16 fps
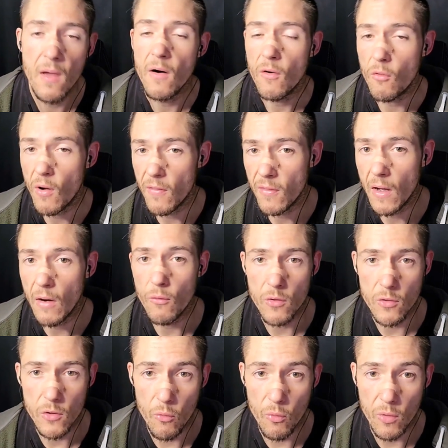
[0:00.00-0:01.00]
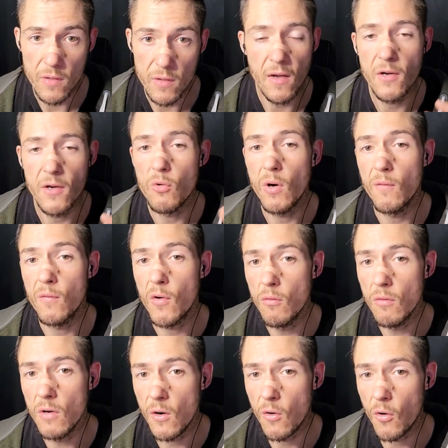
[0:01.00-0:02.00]
right now you know it, and you have
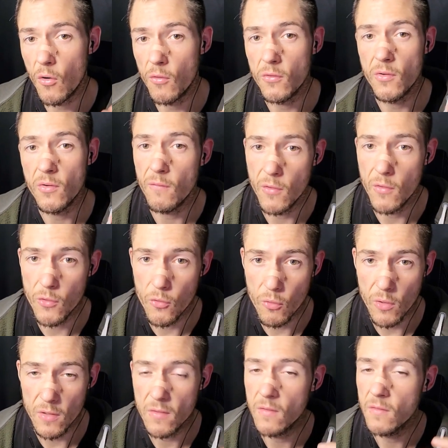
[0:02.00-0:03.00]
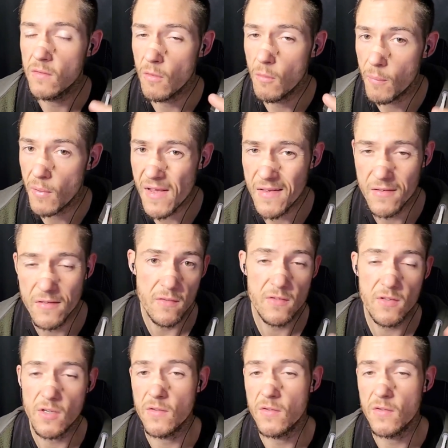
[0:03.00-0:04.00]
only learned if you do it. So please,
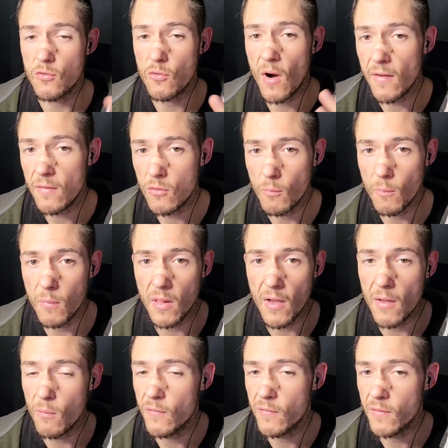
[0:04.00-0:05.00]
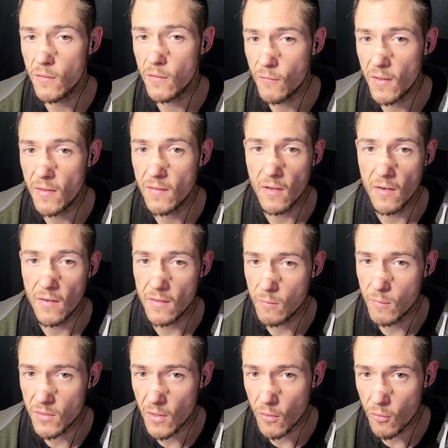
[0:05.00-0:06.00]
just try to play with these things a little
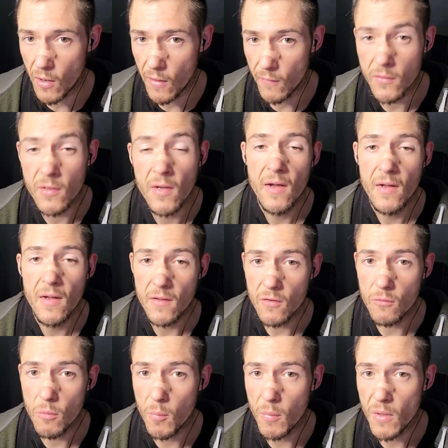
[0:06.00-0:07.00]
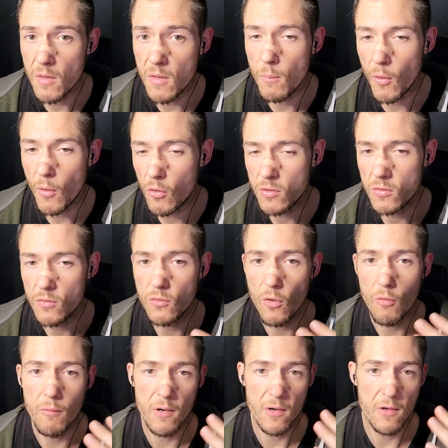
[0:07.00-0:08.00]
bit around. This will be important
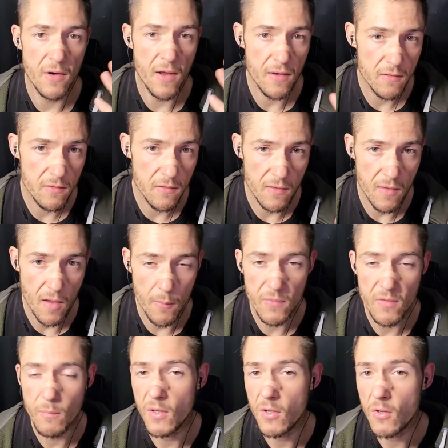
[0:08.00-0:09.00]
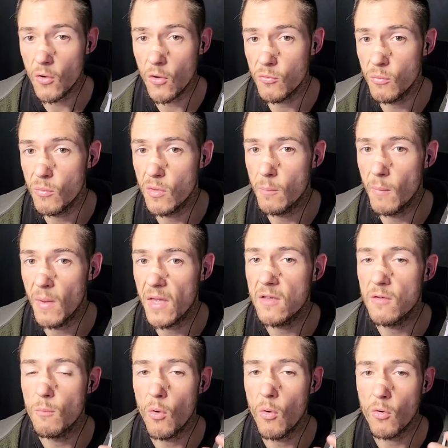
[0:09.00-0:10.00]
over the next steps, because we will
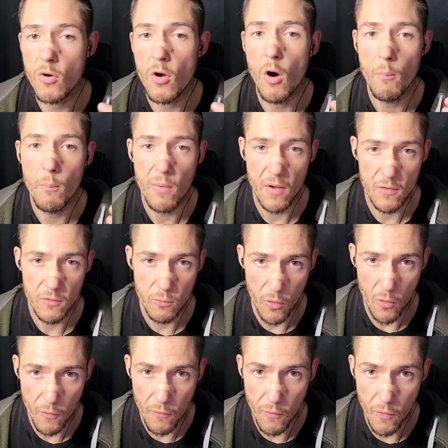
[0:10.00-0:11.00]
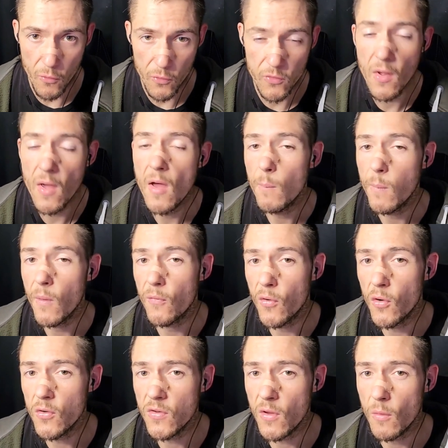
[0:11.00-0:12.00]
make more complex workflows. But
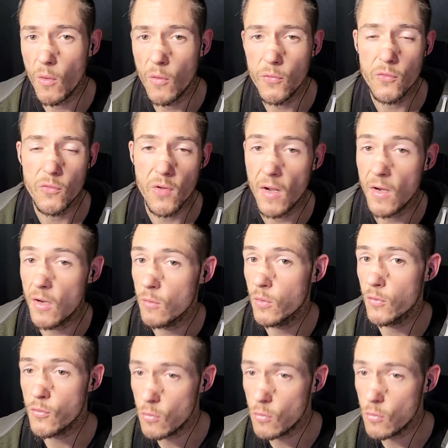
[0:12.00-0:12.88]
first I want to tell you what